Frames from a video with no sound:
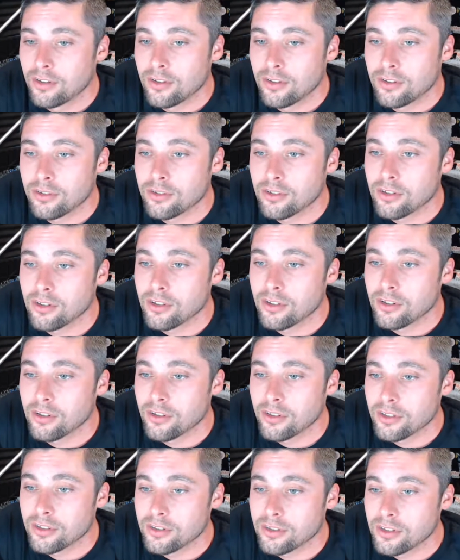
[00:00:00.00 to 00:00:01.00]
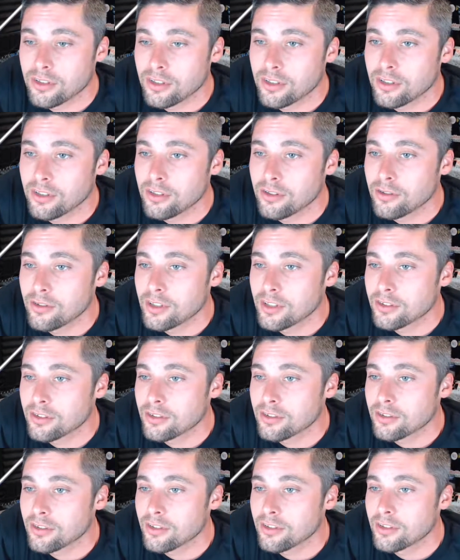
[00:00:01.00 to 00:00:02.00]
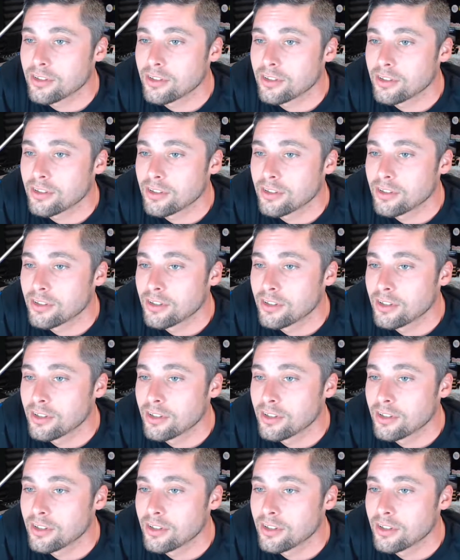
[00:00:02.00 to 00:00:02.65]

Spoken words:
So let's see who else is on here.